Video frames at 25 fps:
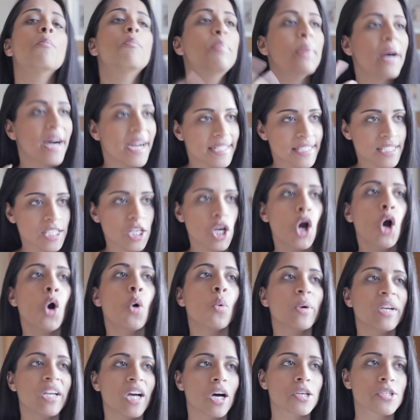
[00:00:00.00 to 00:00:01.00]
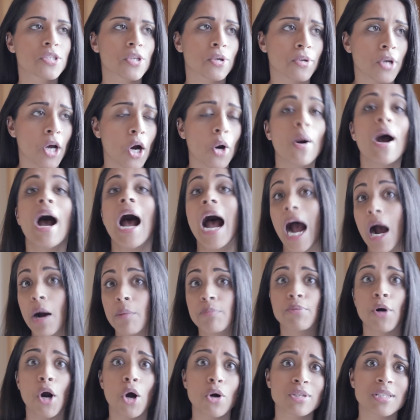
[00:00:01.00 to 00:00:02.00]
But we also know how
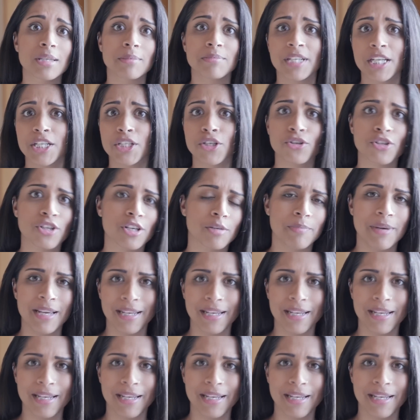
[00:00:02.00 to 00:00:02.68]
broke some teachers could